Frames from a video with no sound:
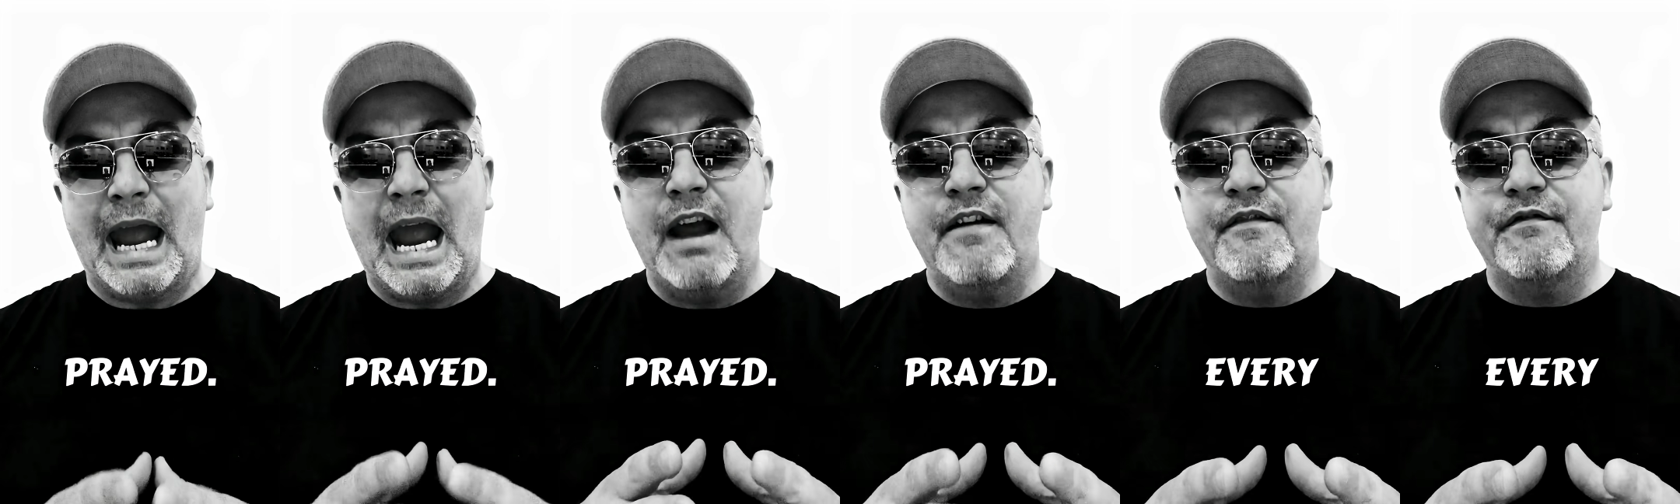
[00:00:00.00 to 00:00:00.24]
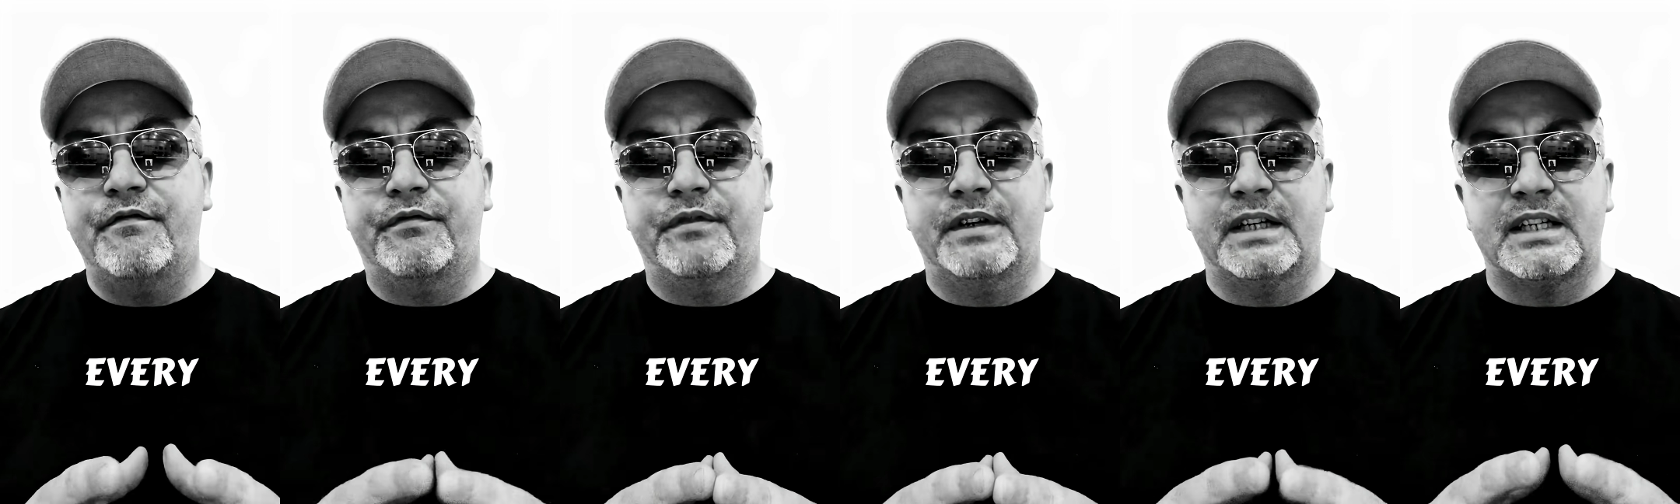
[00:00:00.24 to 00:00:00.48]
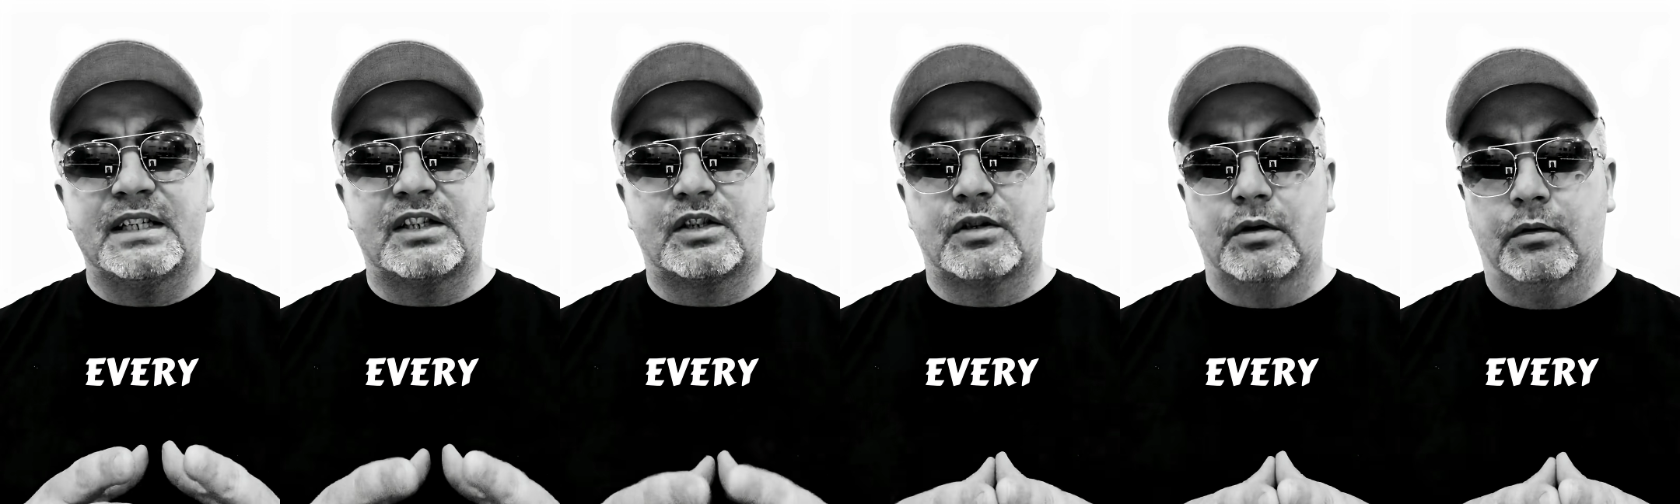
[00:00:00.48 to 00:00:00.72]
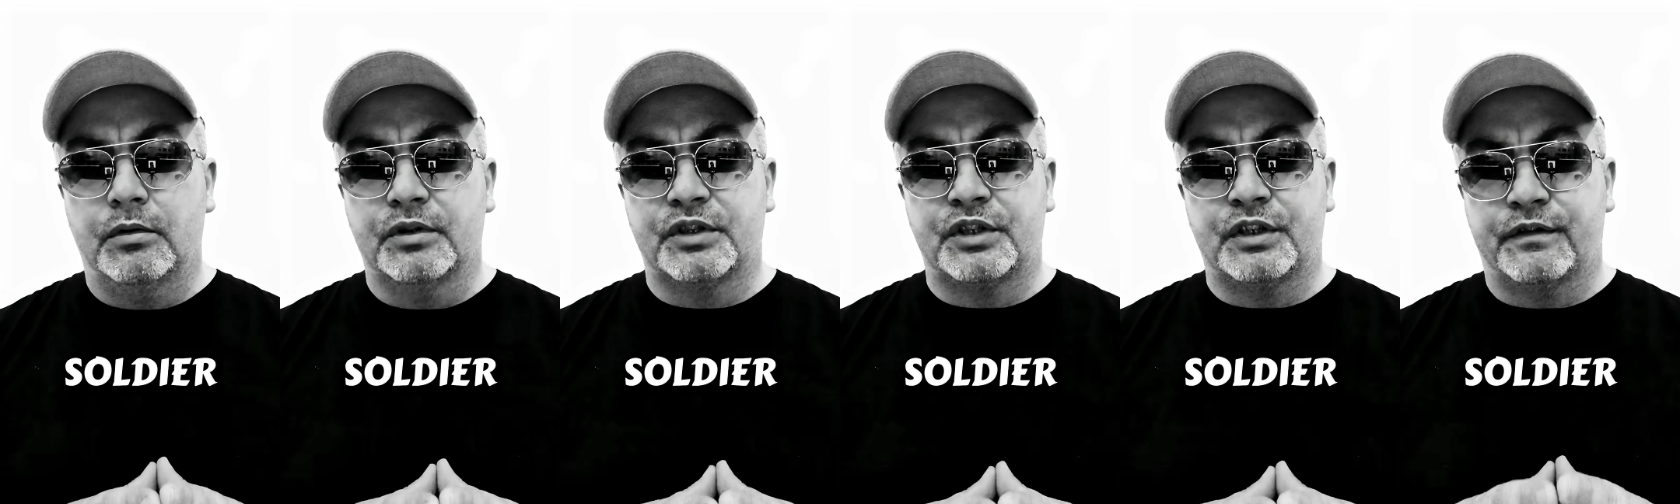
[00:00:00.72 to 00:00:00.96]
every
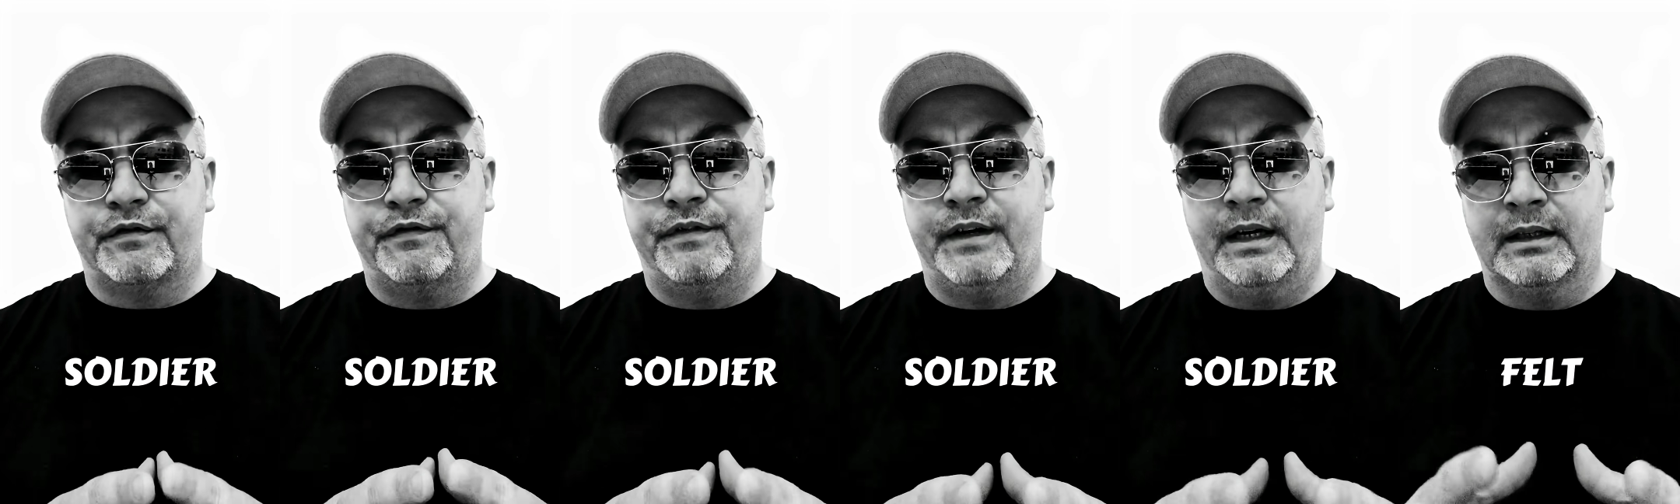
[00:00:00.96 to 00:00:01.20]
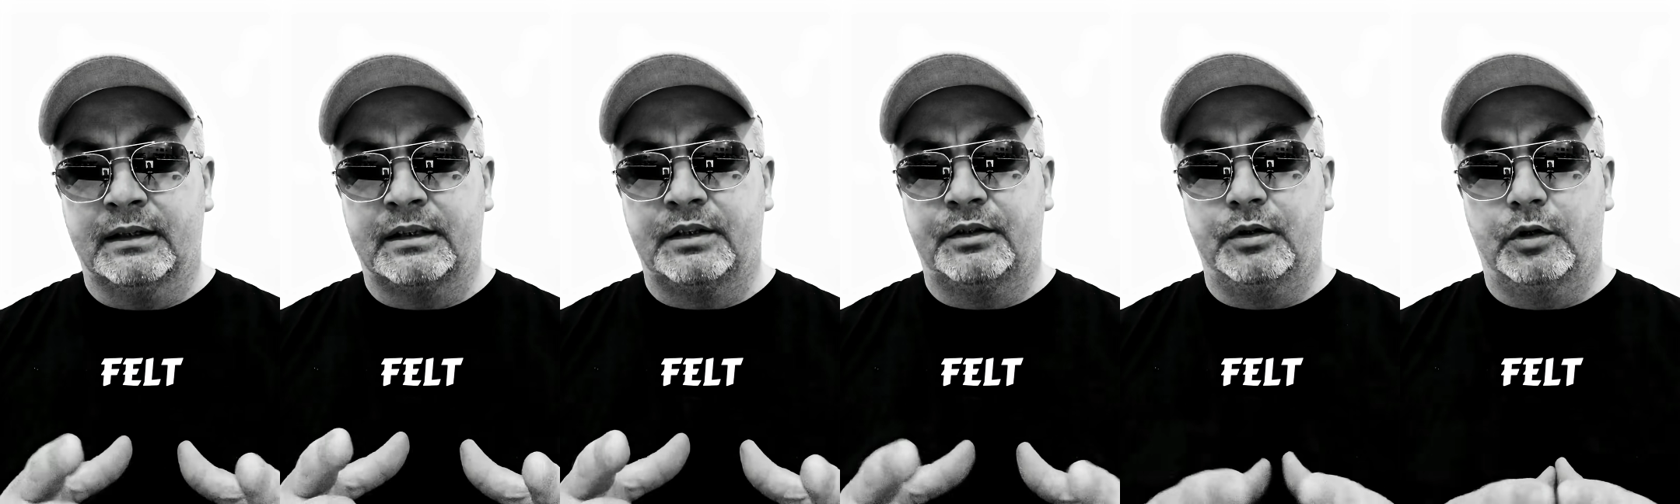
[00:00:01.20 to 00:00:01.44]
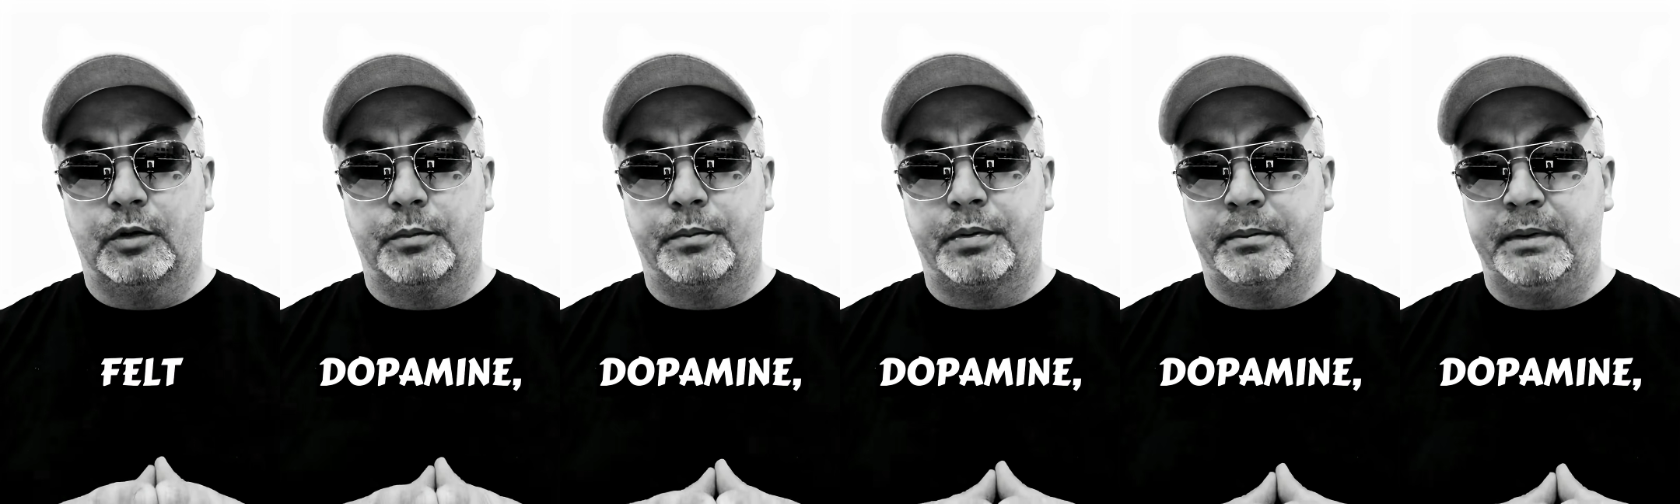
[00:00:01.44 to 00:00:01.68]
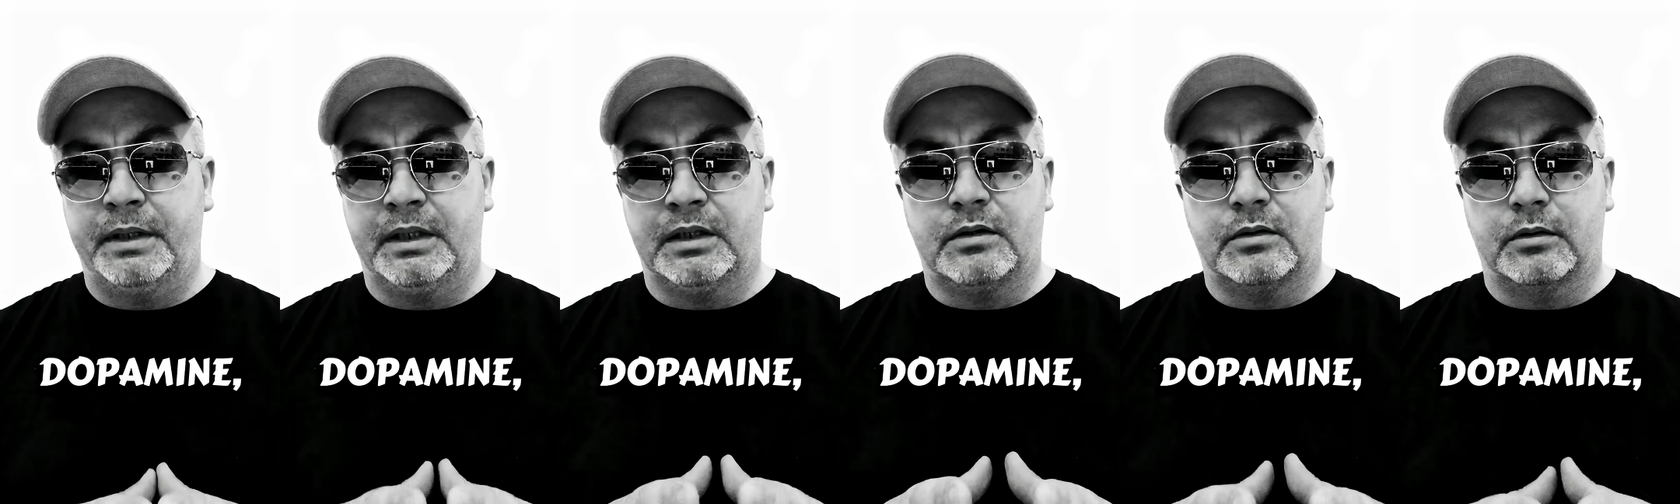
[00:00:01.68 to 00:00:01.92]
soldier felt dopamine,